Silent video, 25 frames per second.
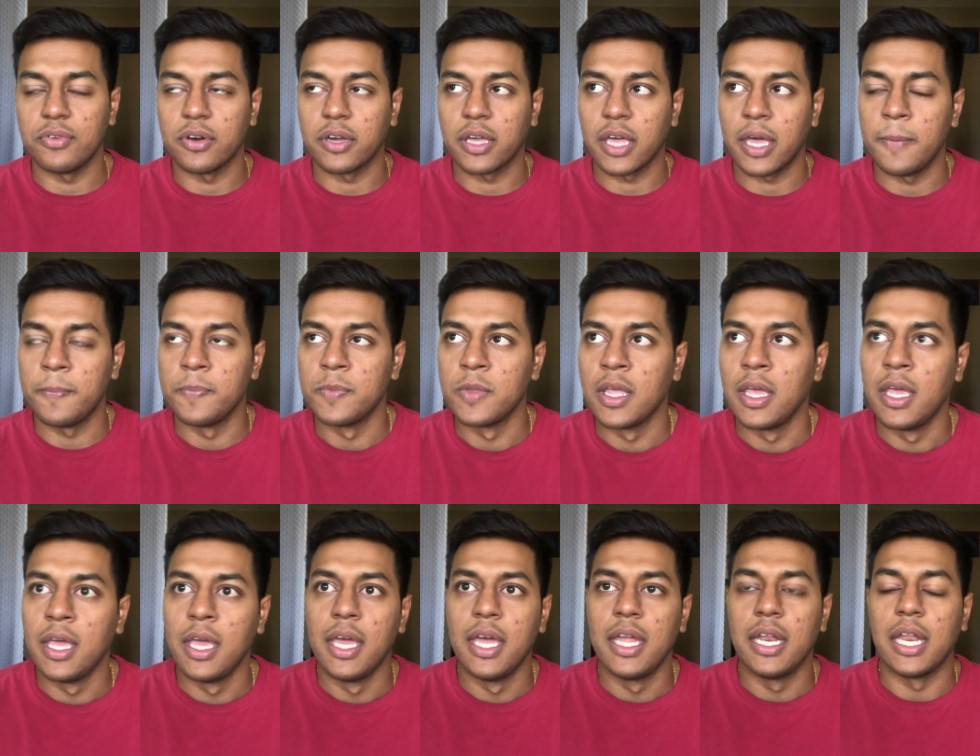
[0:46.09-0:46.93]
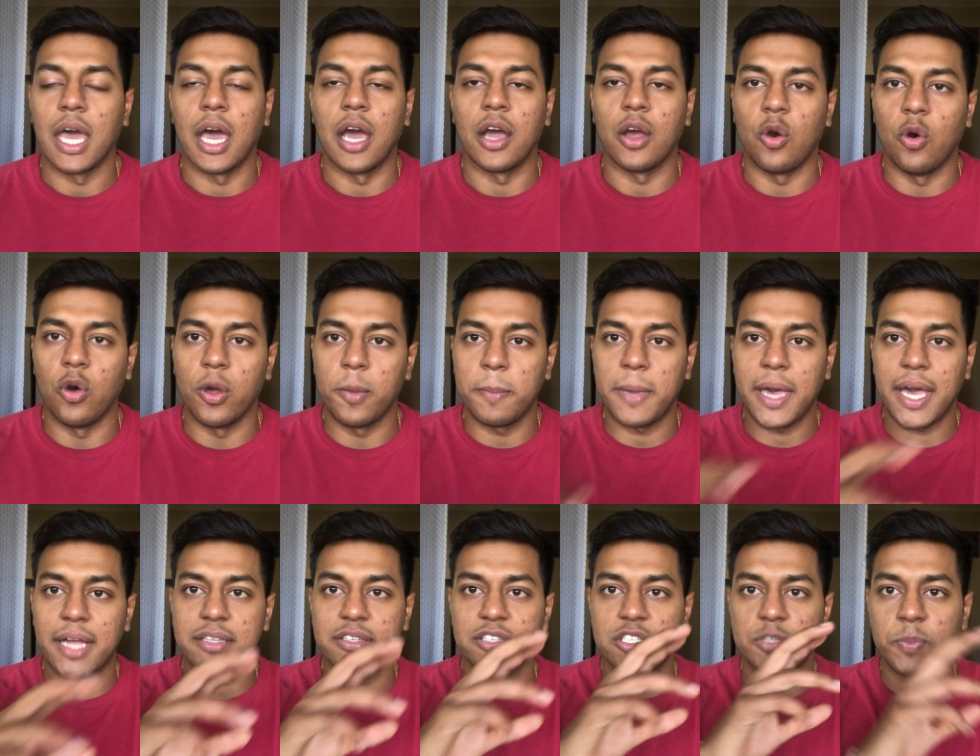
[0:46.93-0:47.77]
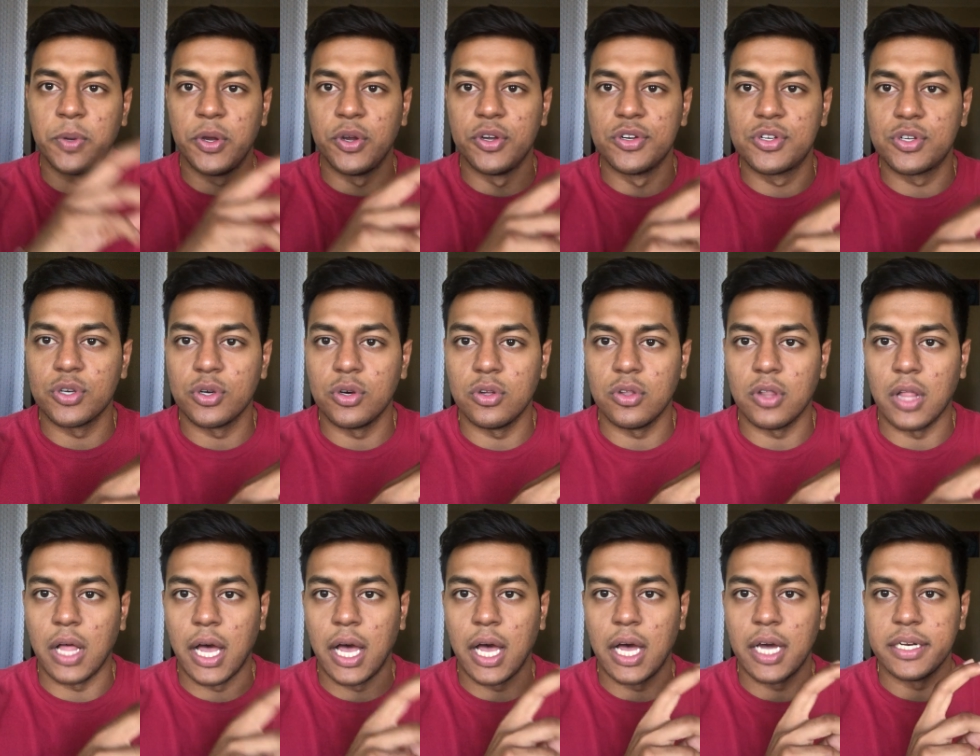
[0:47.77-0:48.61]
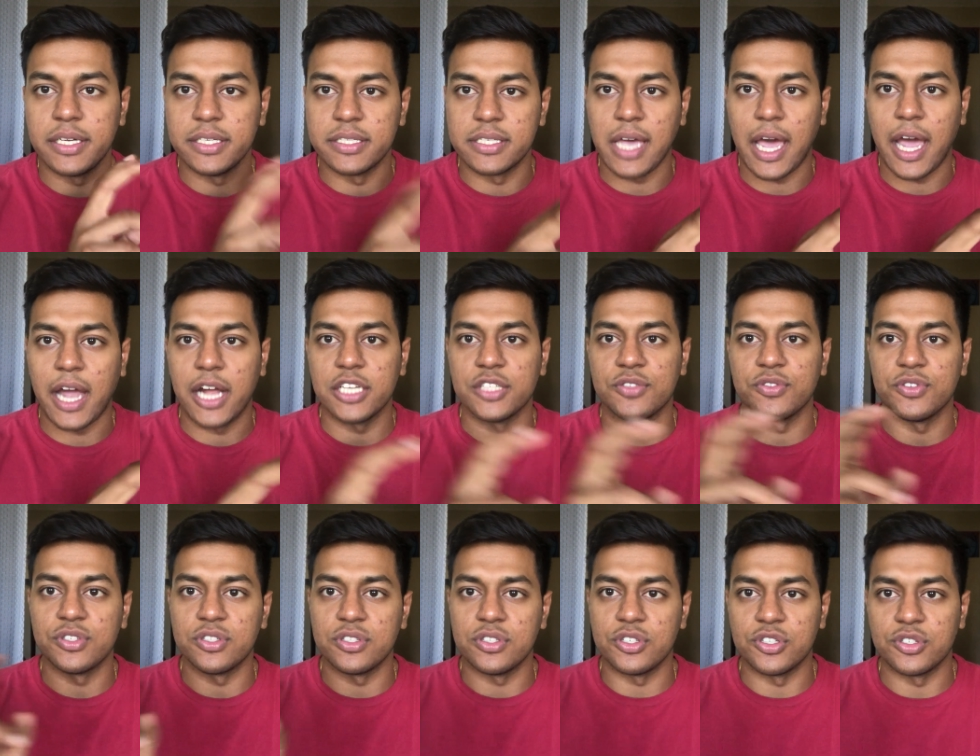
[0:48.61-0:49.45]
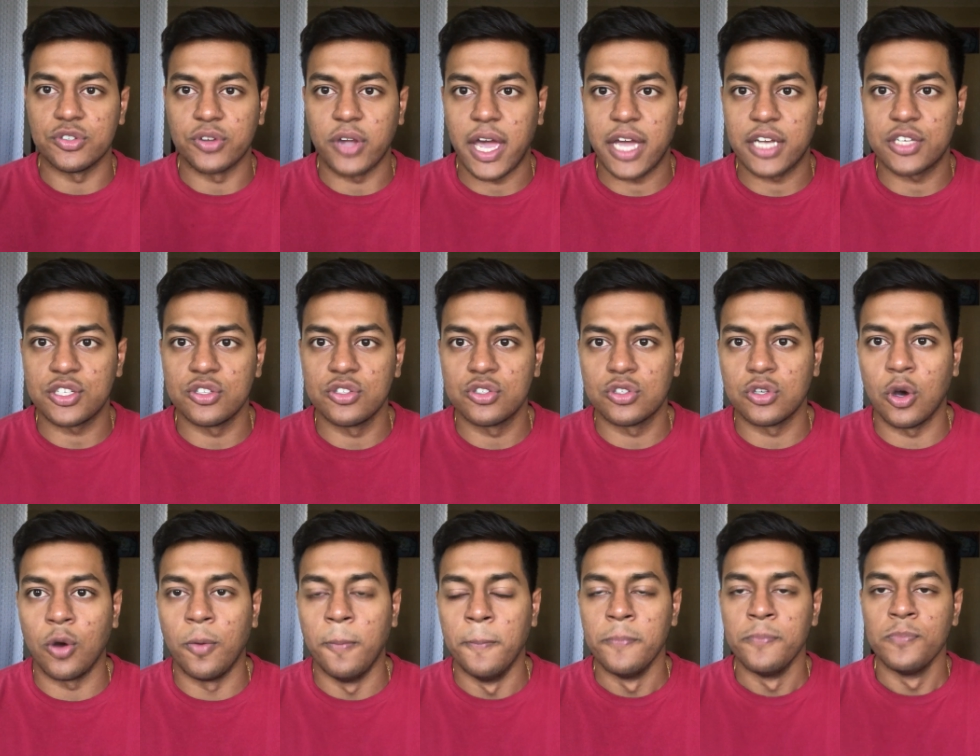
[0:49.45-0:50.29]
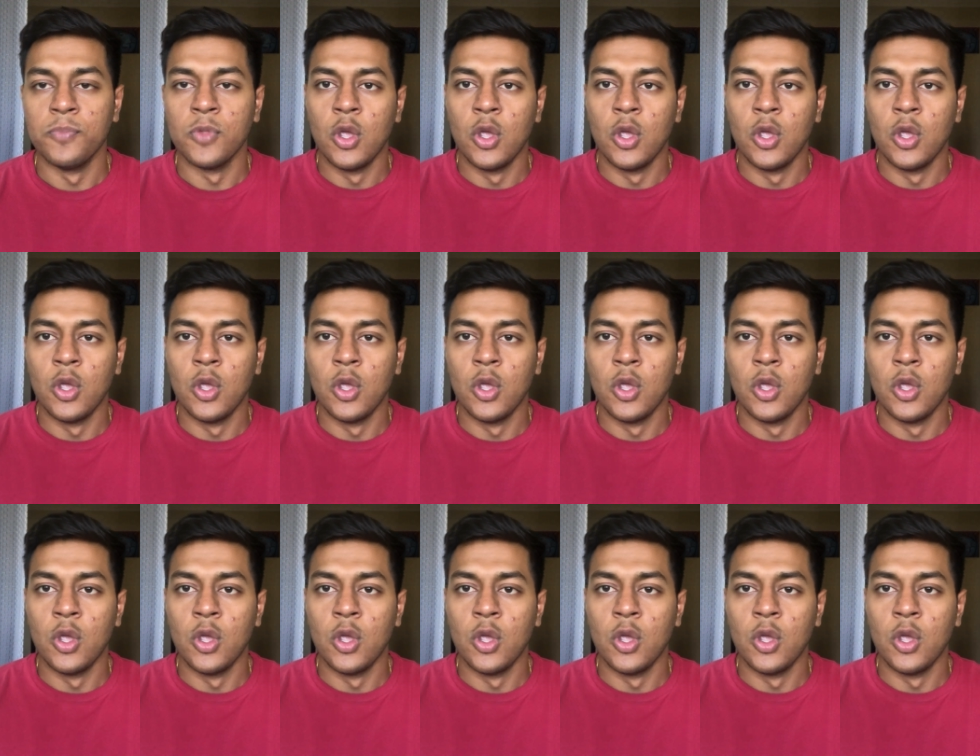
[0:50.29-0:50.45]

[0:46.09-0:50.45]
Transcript: Okay, now going back to spiritual uh, desires versus distractions. So